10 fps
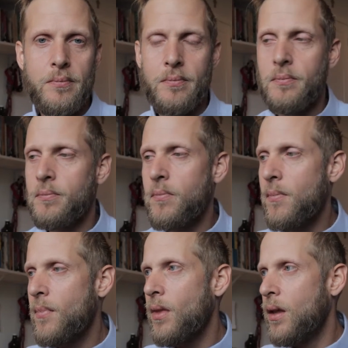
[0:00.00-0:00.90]

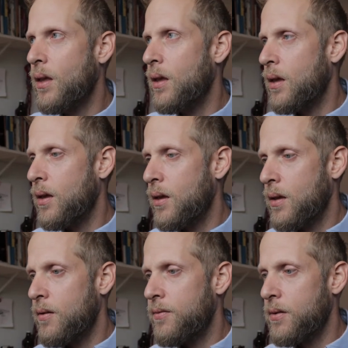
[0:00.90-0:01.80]

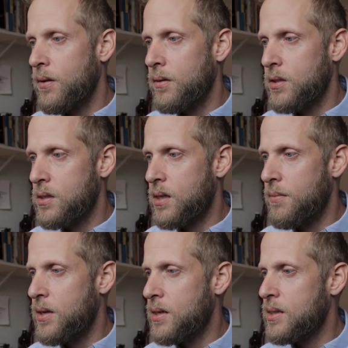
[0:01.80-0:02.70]
If you'll just give
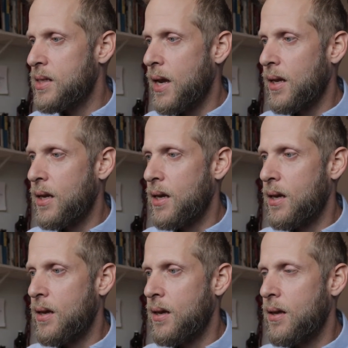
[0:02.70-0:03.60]
me a sec.
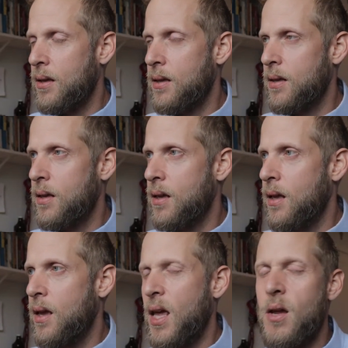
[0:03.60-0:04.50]

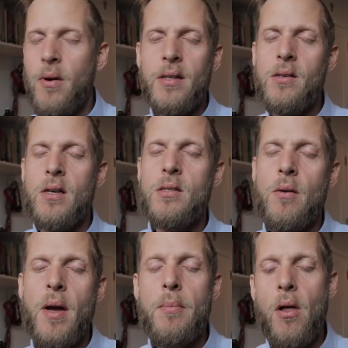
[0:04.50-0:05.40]
Anyway, it's on
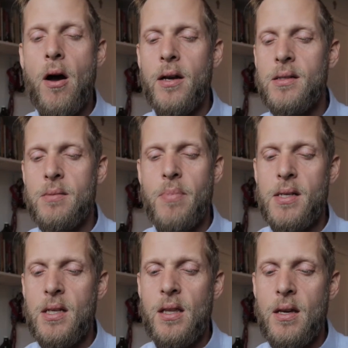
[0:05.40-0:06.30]
my blog. It's
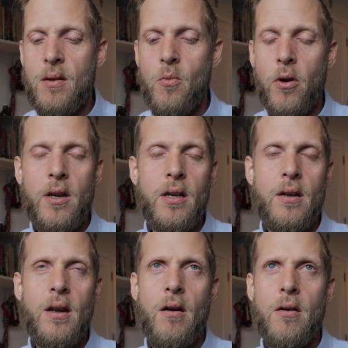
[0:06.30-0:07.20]
basically
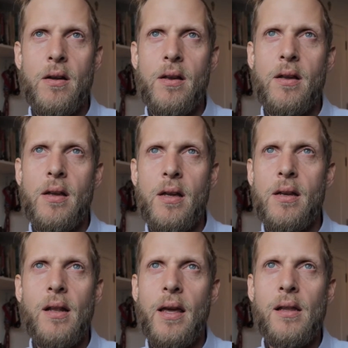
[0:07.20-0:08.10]
working
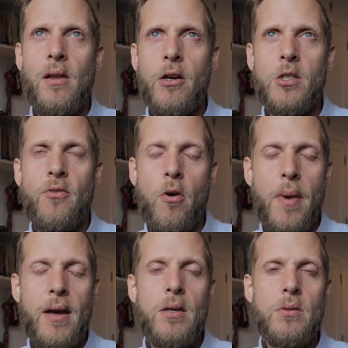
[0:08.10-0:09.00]
in like large
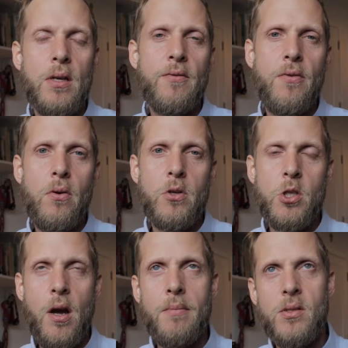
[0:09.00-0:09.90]
format using
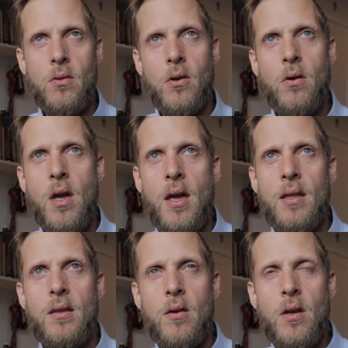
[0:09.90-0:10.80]
Photoshop. So
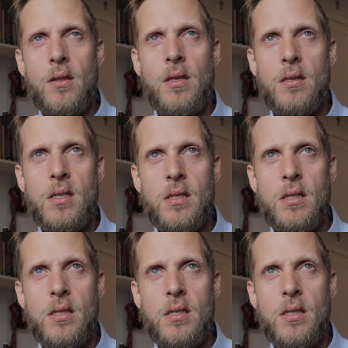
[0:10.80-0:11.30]
this